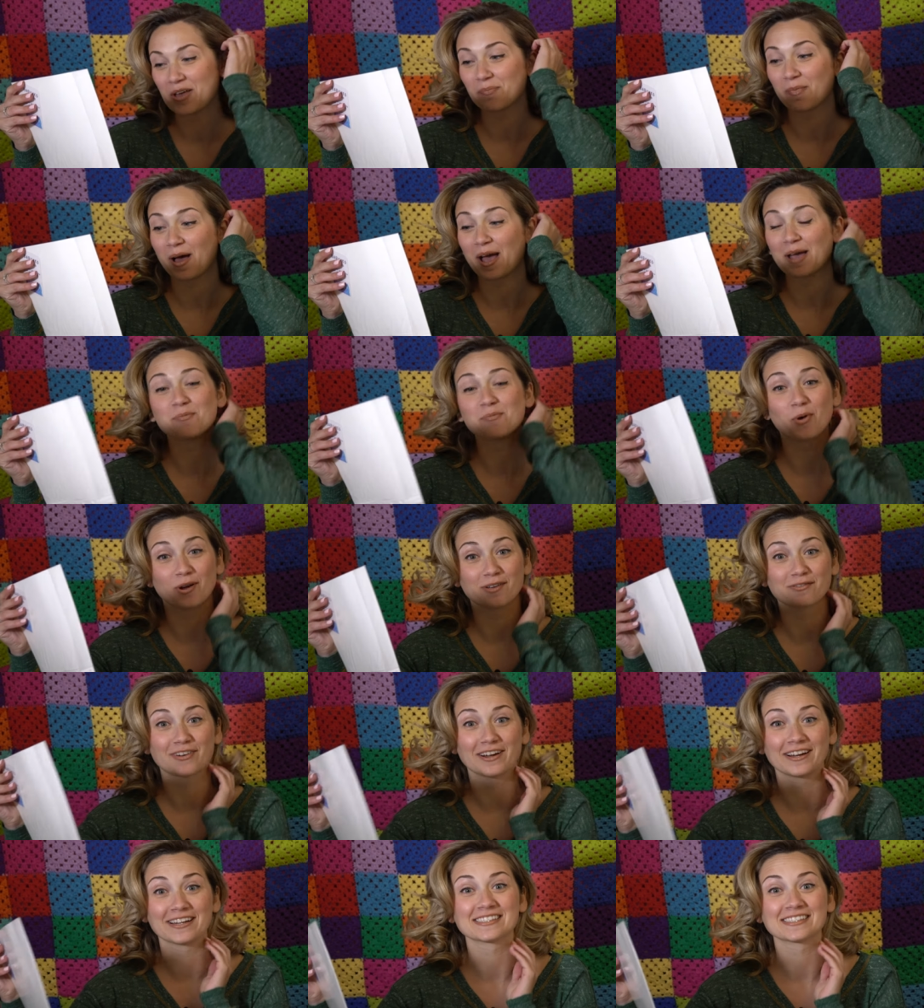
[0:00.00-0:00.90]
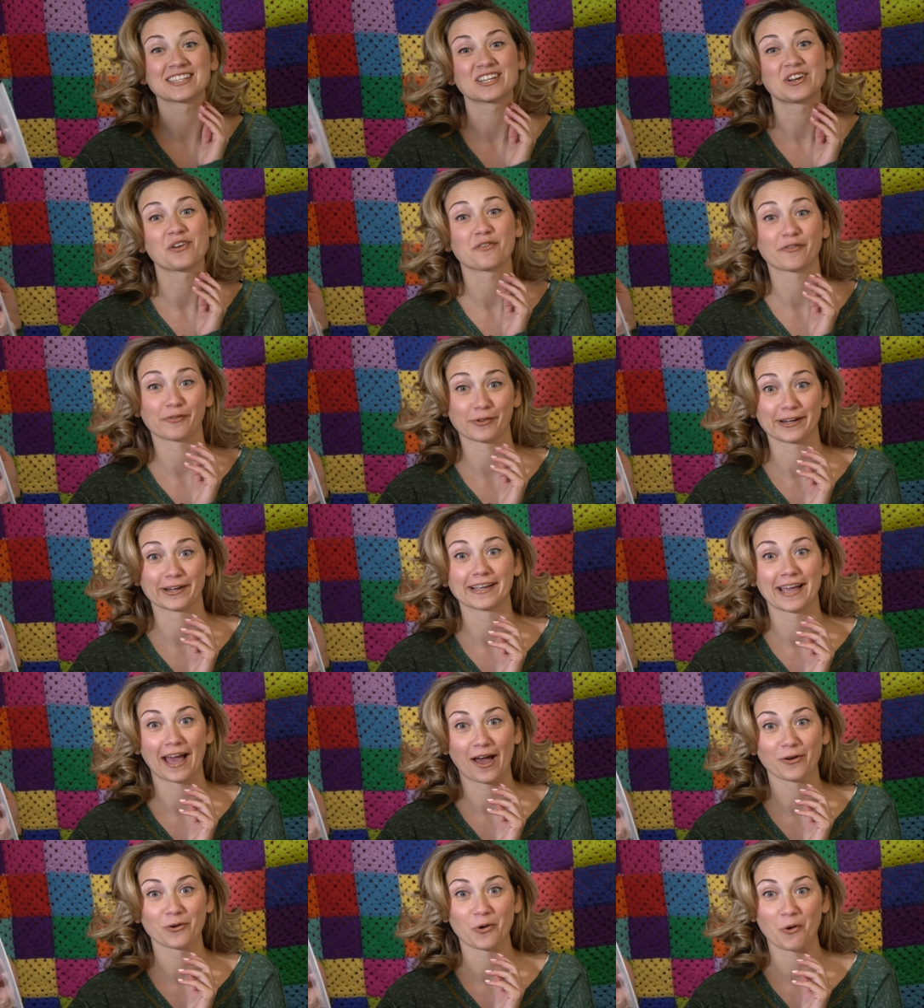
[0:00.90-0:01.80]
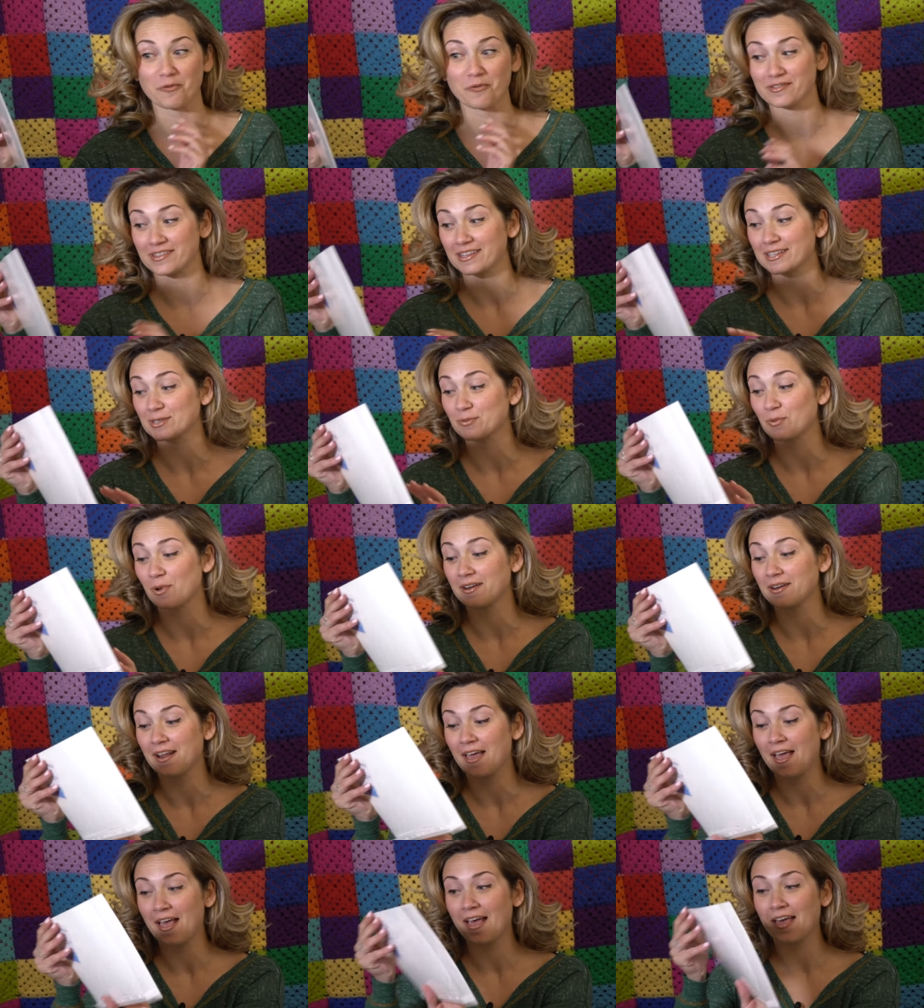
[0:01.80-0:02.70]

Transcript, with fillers: My boyfriend is gonna freak out over this one.